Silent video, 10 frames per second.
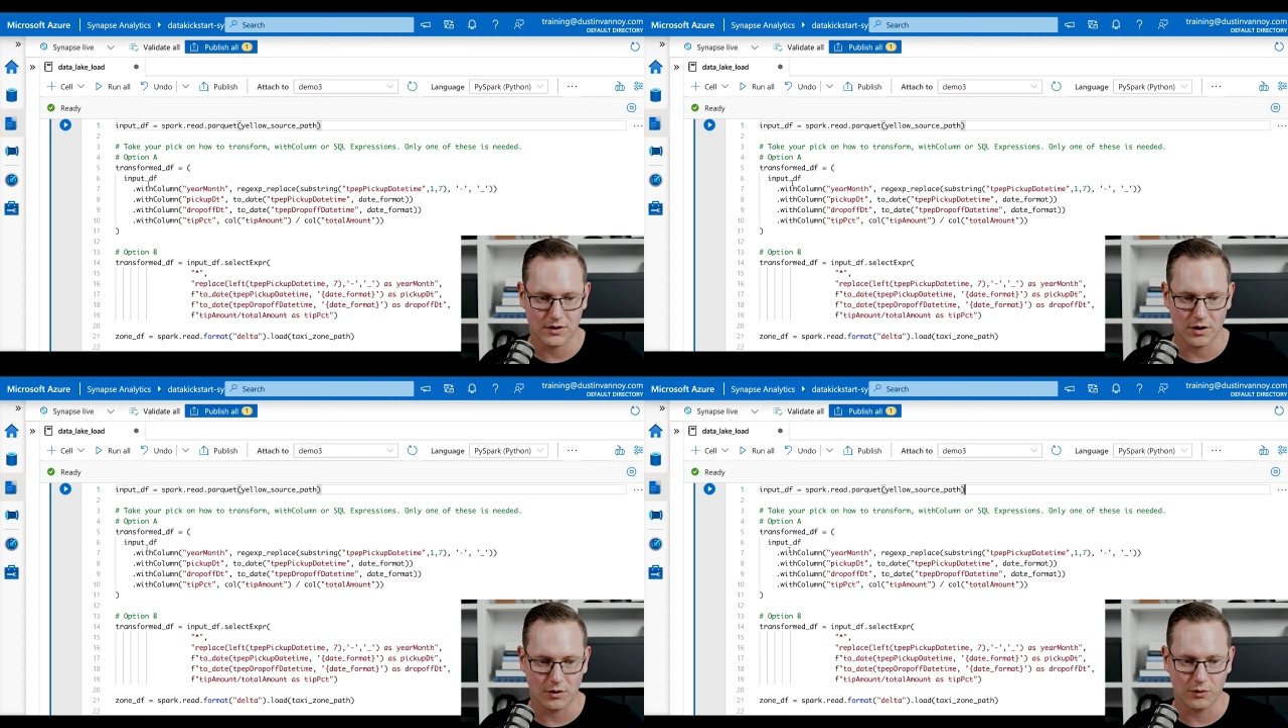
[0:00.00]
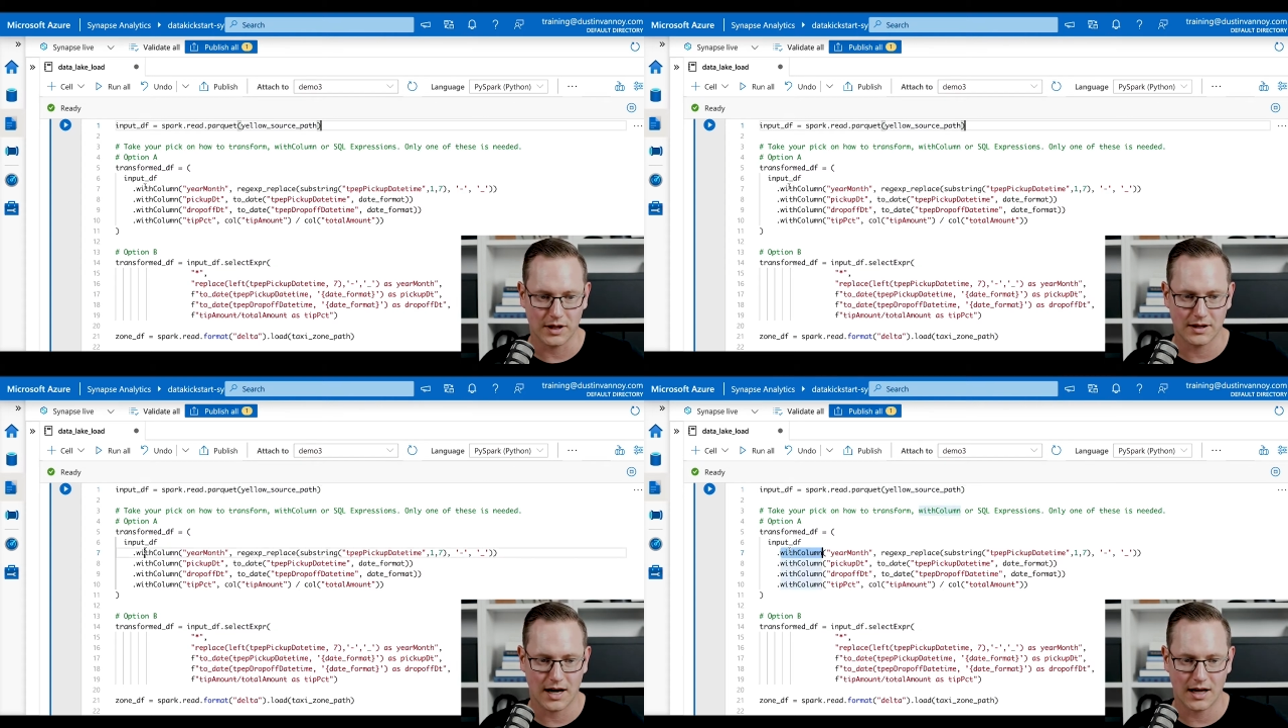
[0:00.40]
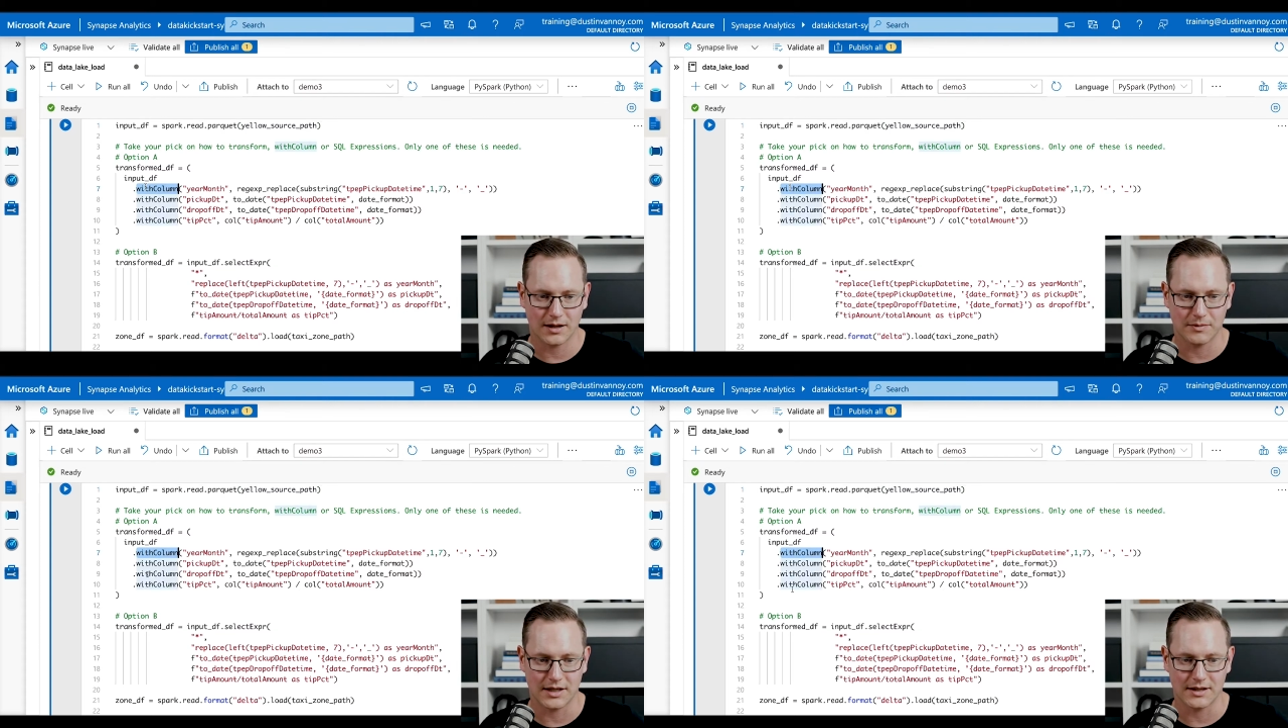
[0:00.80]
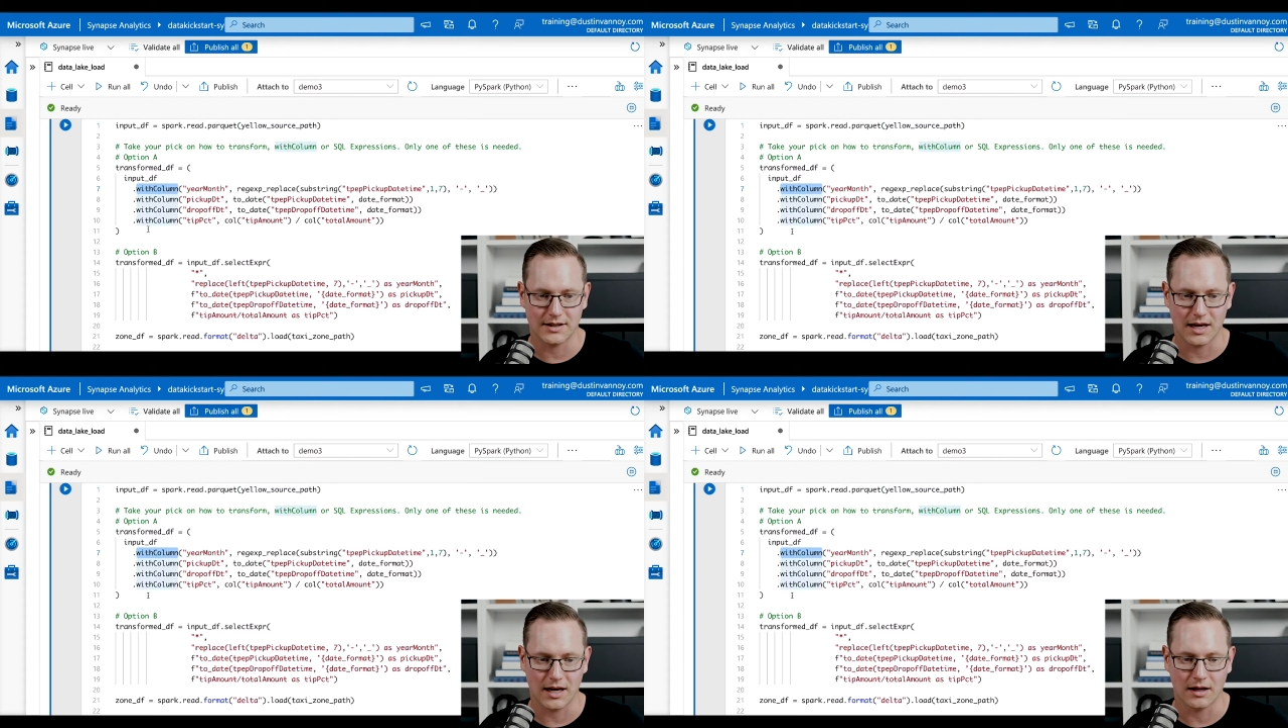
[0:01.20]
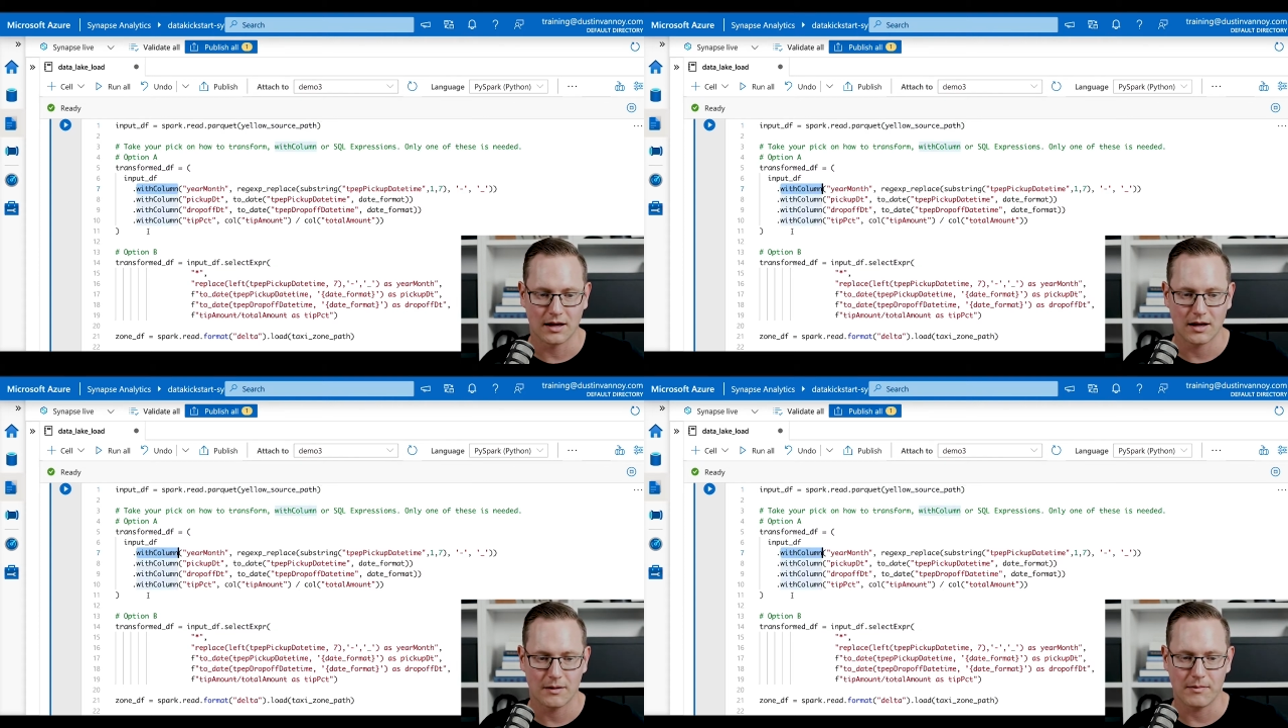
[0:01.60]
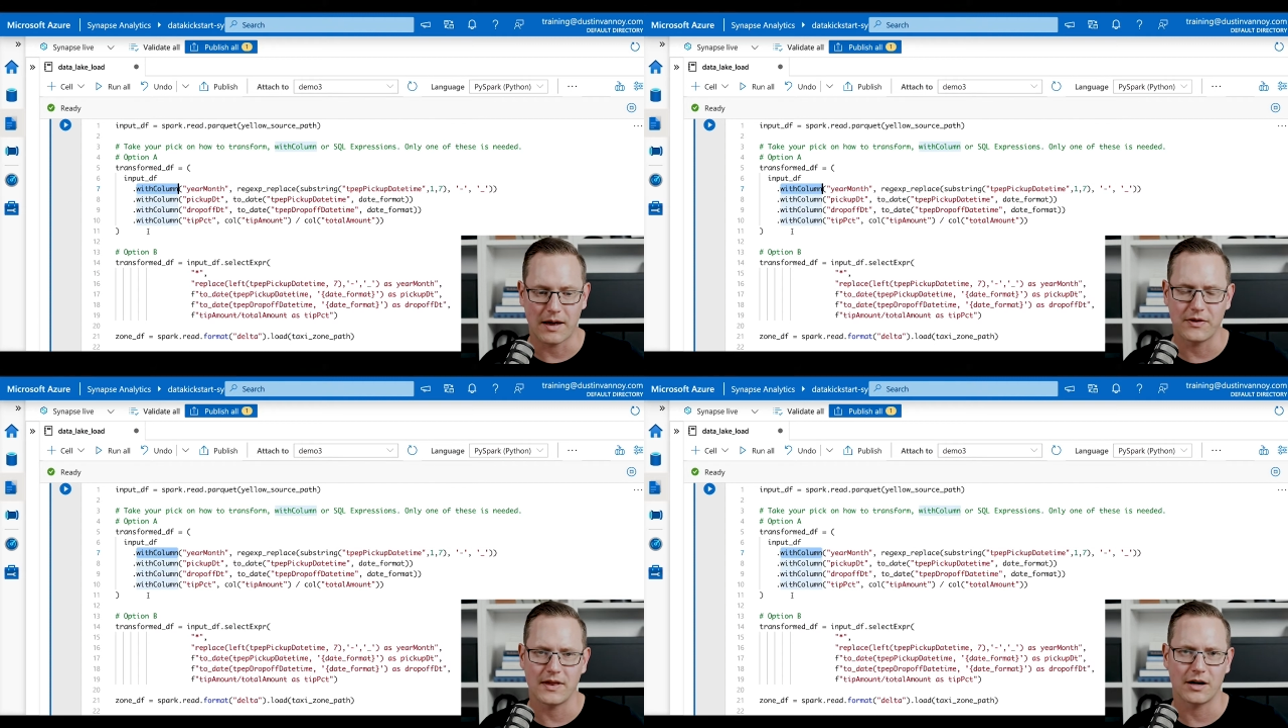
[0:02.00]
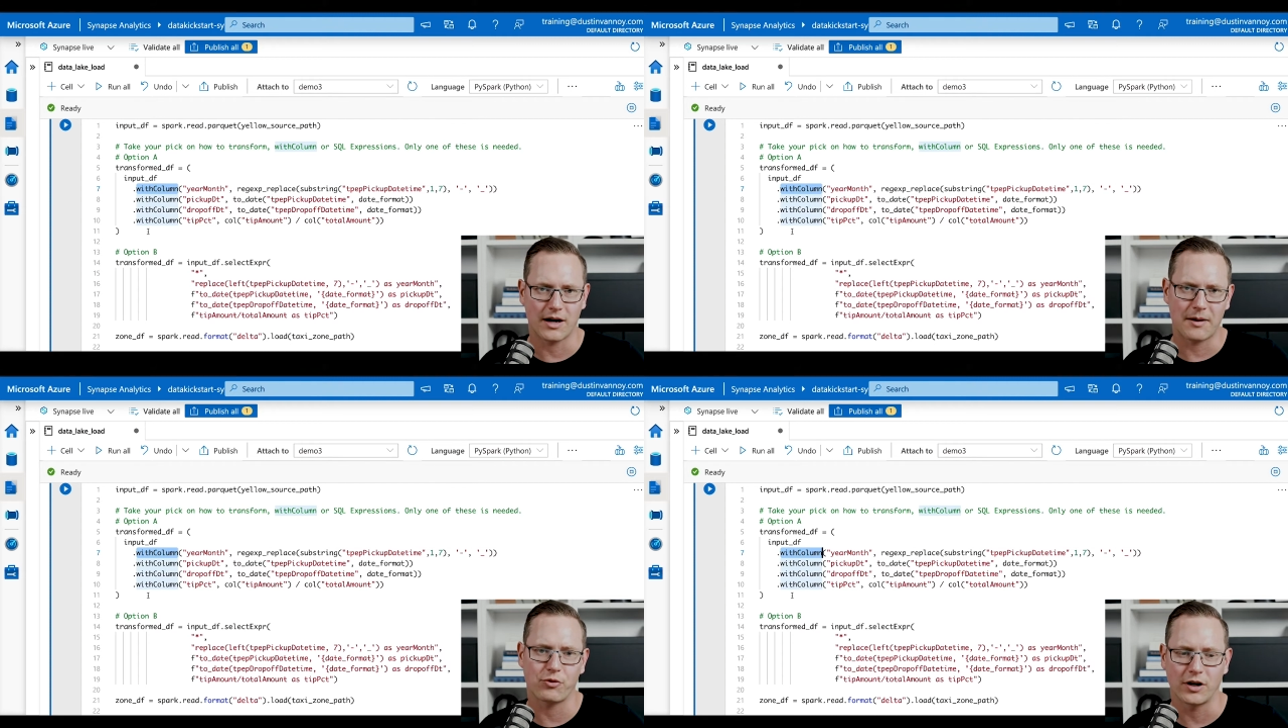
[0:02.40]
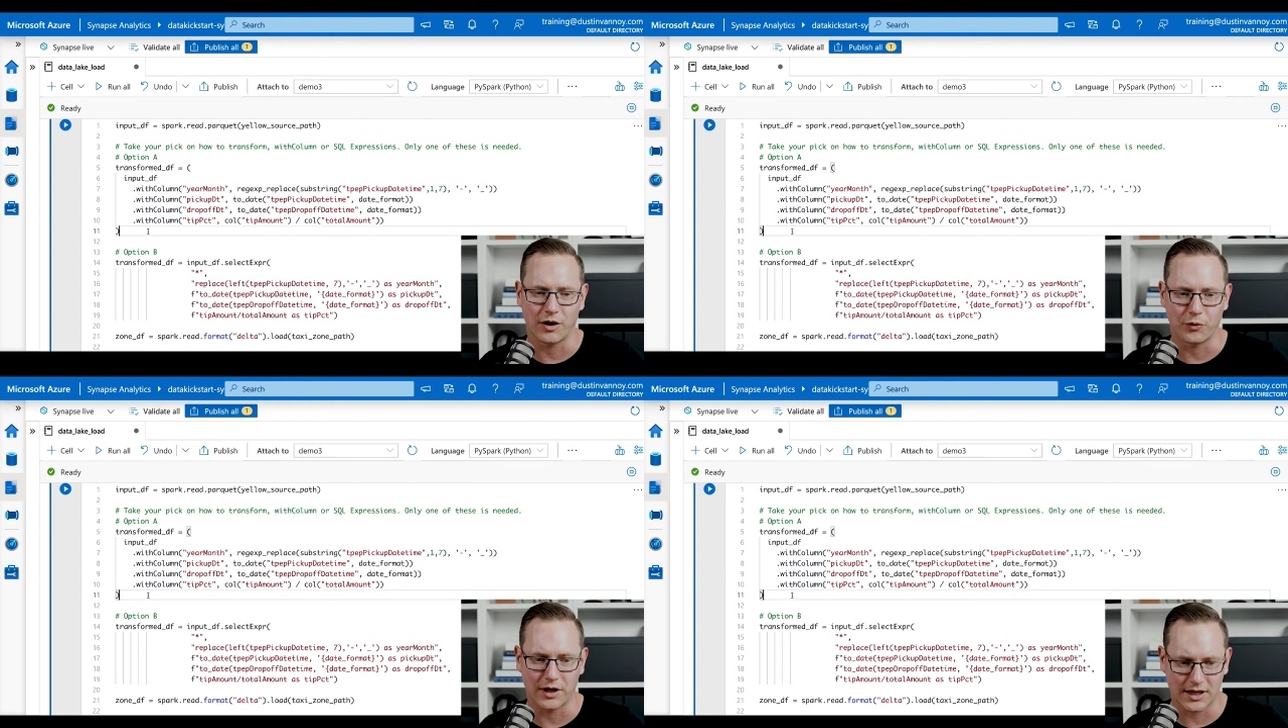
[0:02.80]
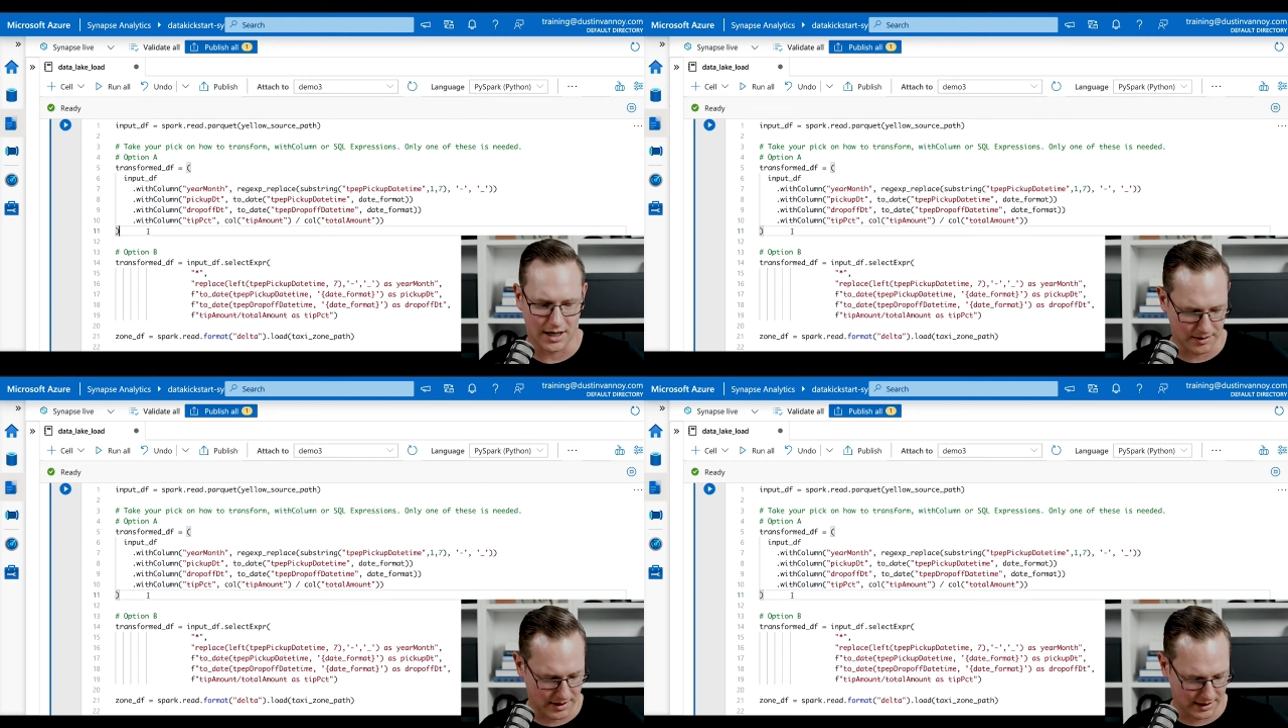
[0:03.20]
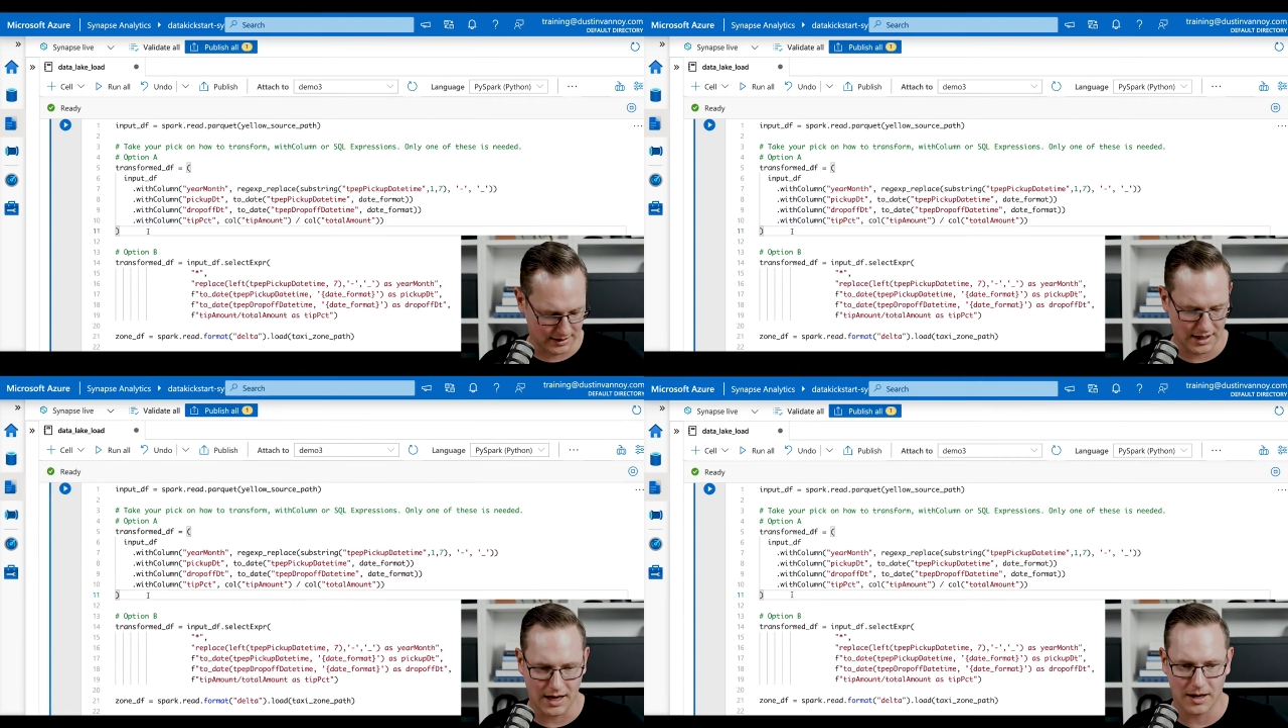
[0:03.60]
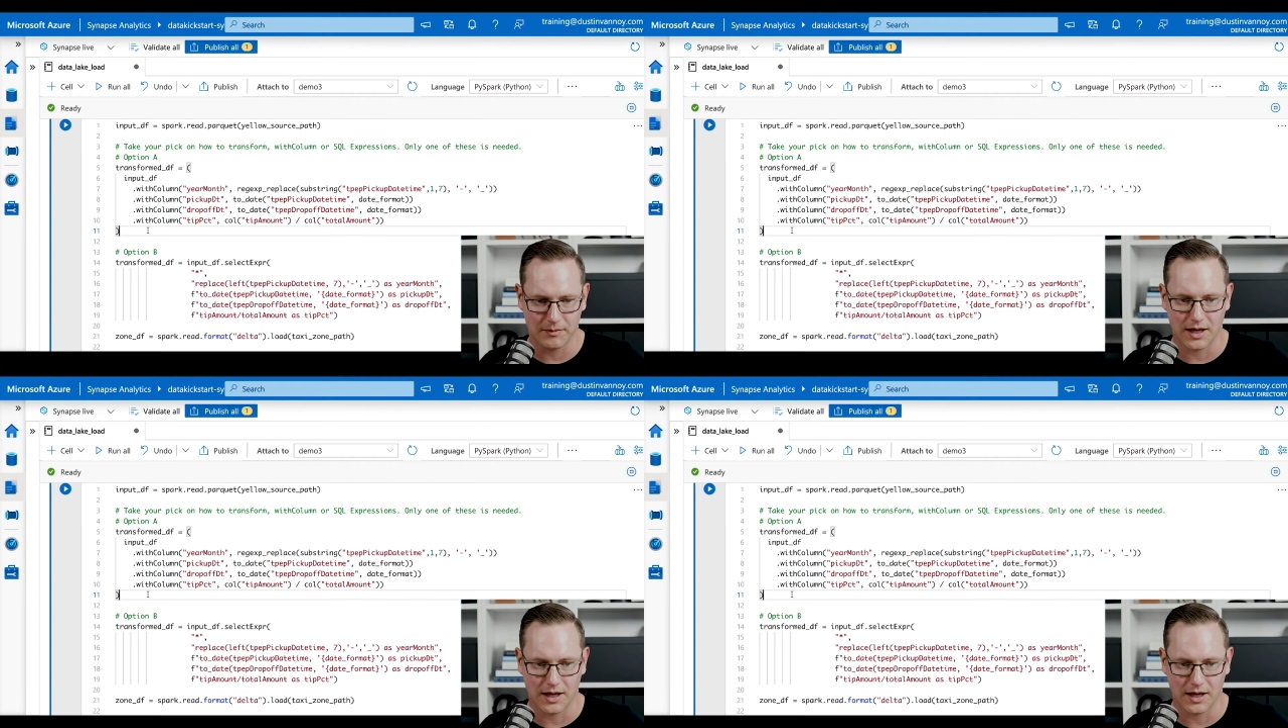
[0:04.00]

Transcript: So with column is a method that'll operate on one column at a time,